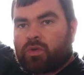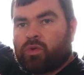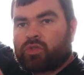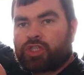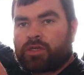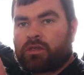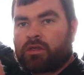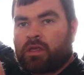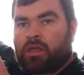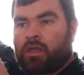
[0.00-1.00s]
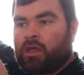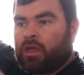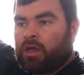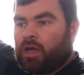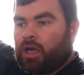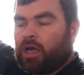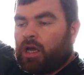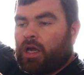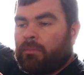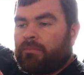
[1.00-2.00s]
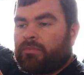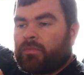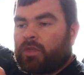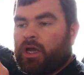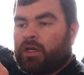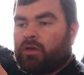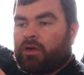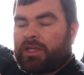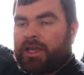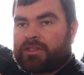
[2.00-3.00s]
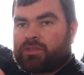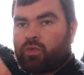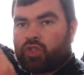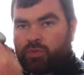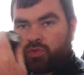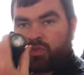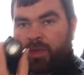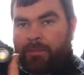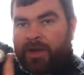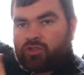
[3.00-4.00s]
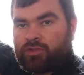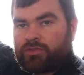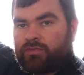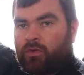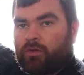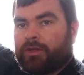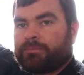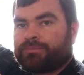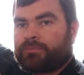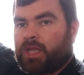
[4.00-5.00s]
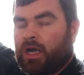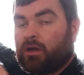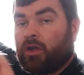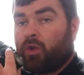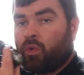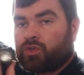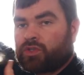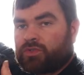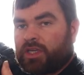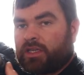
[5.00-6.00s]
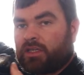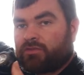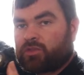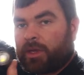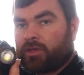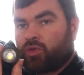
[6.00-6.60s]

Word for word: torch, um, and not only a head torch, you want spare batteries for it. And I also take another spare